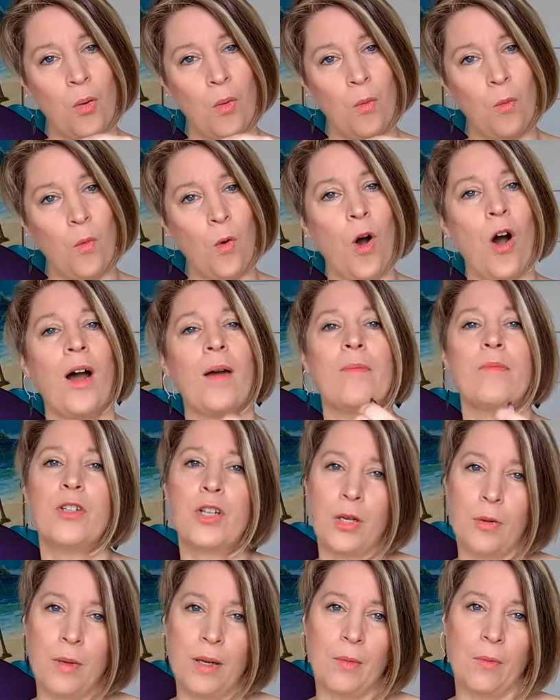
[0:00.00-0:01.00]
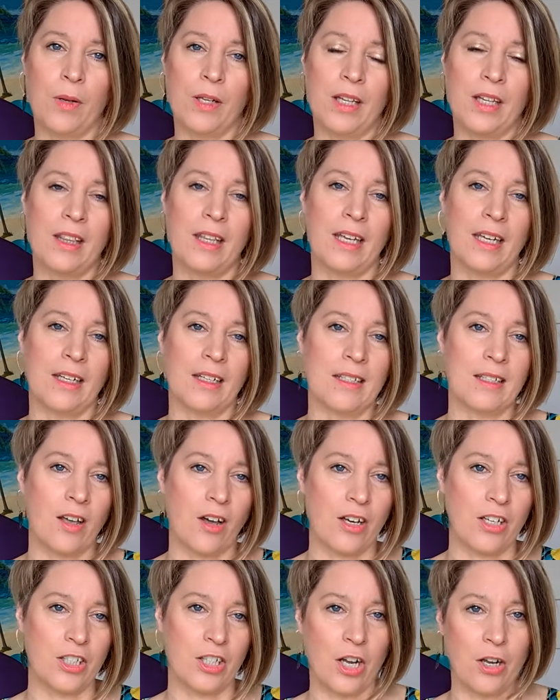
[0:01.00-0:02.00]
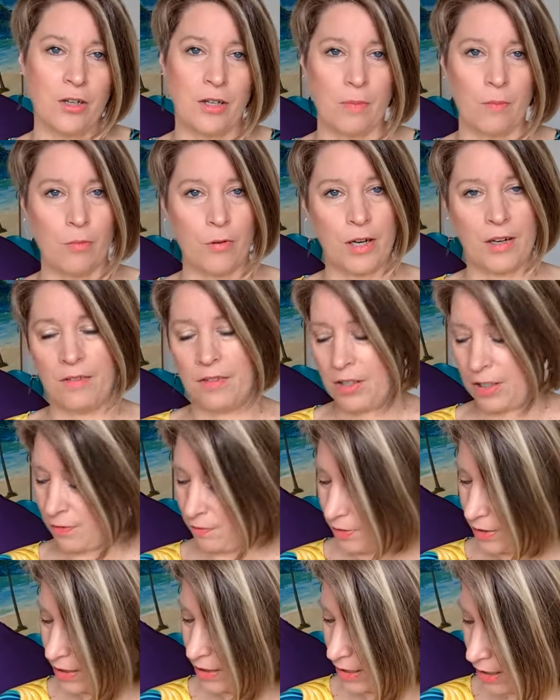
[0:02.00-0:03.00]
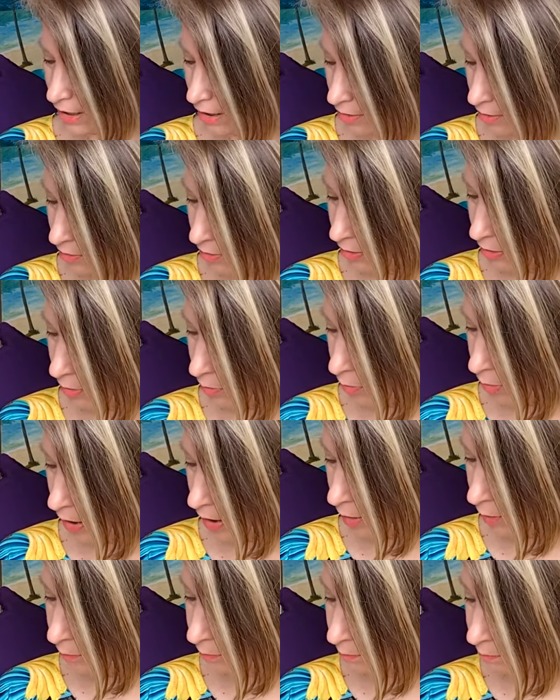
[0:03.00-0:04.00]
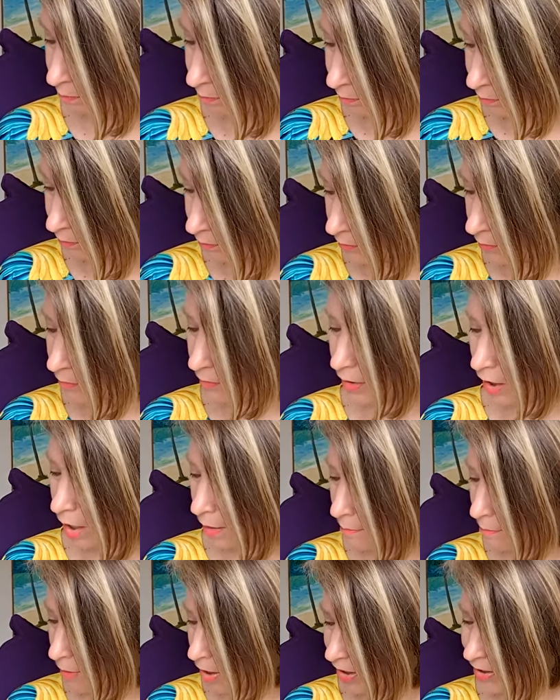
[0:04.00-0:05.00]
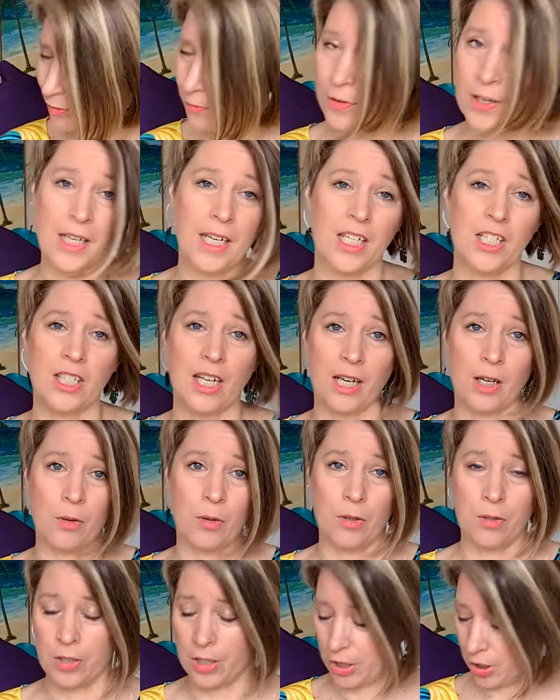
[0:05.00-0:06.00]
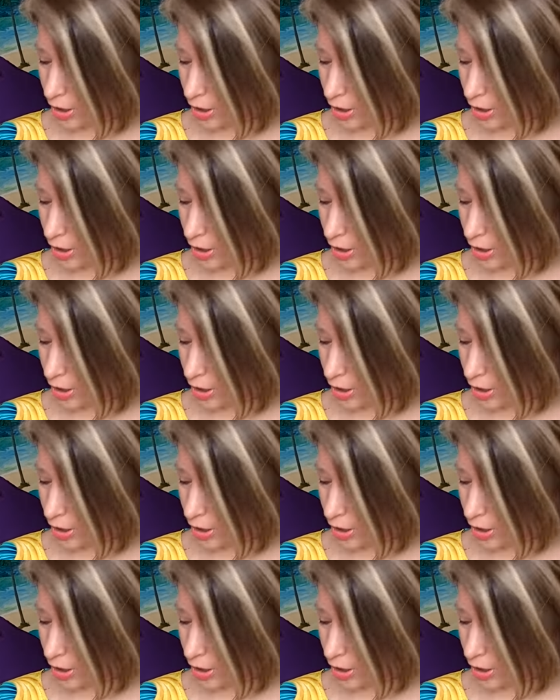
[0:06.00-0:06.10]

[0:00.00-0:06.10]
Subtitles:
what I'm doing with the things that I showed in previous videos as well. I must finish that quilted